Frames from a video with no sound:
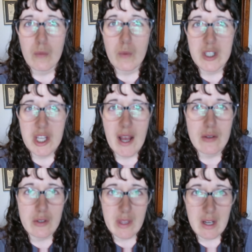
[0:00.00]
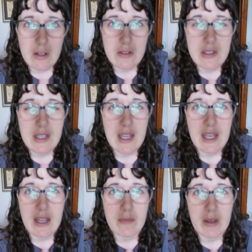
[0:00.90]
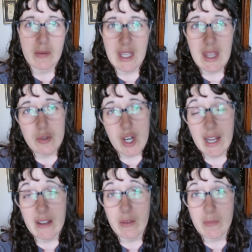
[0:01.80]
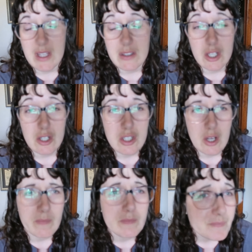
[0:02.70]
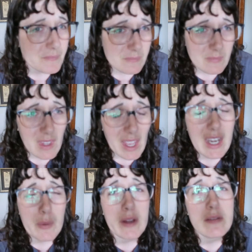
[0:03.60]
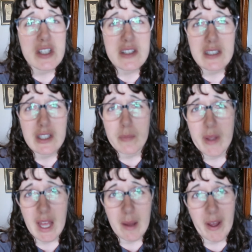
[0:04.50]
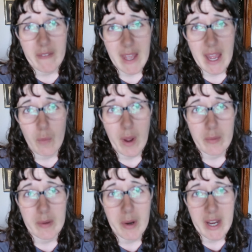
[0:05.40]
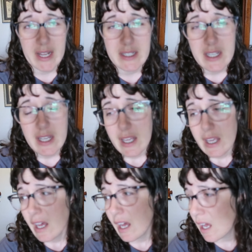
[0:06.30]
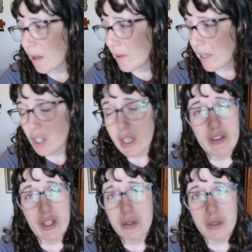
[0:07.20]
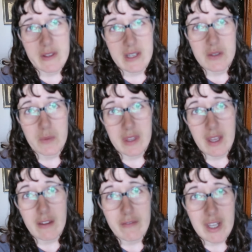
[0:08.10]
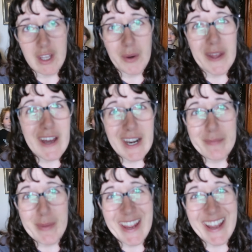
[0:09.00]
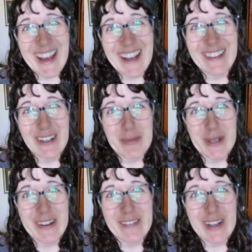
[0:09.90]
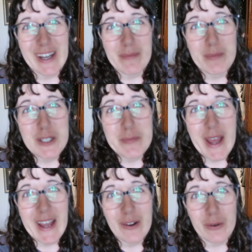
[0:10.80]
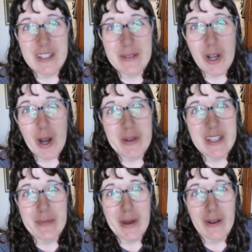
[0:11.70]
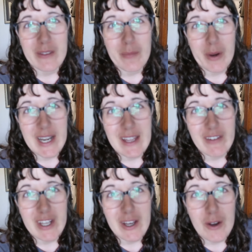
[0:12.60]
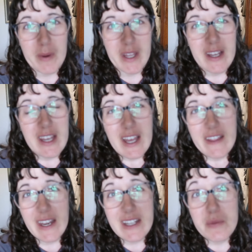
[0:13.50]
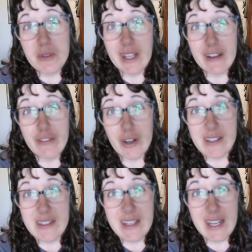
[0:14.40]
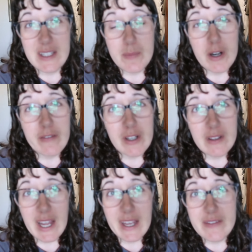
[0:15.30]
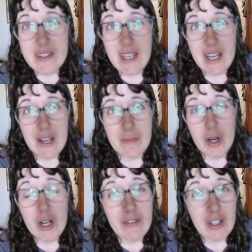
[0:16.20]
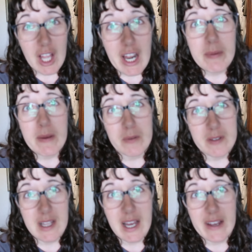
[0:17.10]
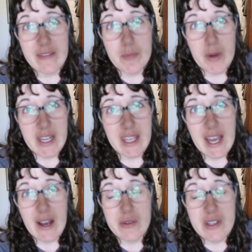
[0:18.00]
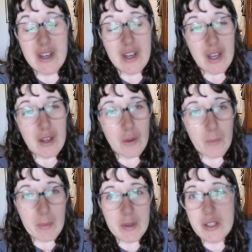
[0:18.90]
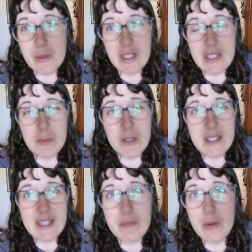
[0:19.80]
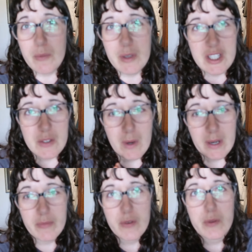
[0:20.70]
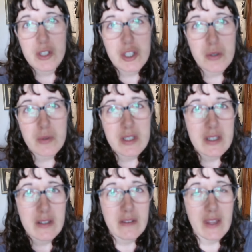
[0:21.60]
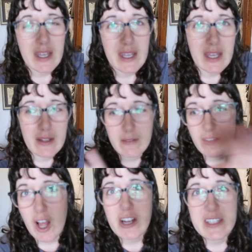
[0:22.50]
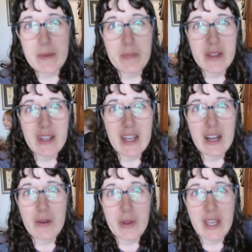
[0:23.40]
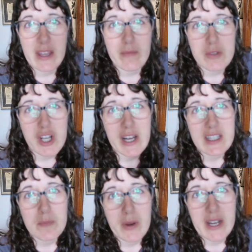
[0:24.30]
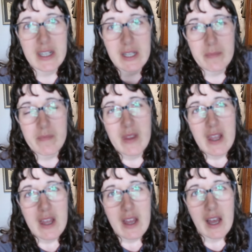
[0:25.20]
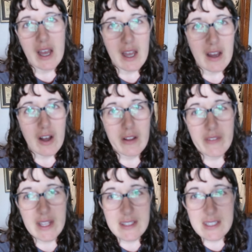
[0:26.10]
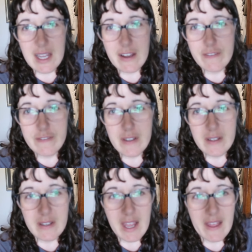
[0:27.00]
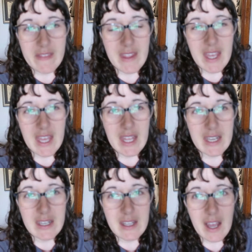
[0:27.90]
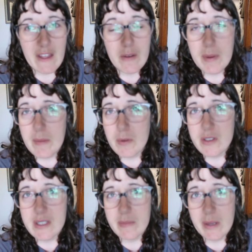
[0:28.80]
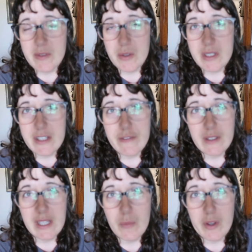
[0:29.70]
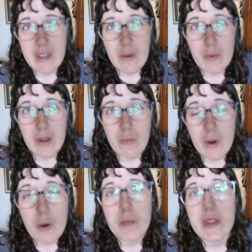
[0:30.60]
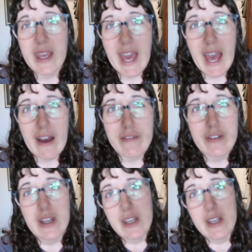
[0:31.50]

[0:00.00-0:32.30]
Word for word: which cows are theirs and be able to keep track of them easier so anyway just a little bit about that why we brand um, I could have included this with the other video. I thought I might get a little bit of uh, pushback or some comments about the branding video, but that is real life for us. That is part of our lives, um, part of a lot of people's lives, branding cows. The we do it is pretty simple. We just run them through the chute. They get locked up in there. We can give them shots, brand them, uh, all of that stuff. And then other people sometimes do it differently where they will rope the calf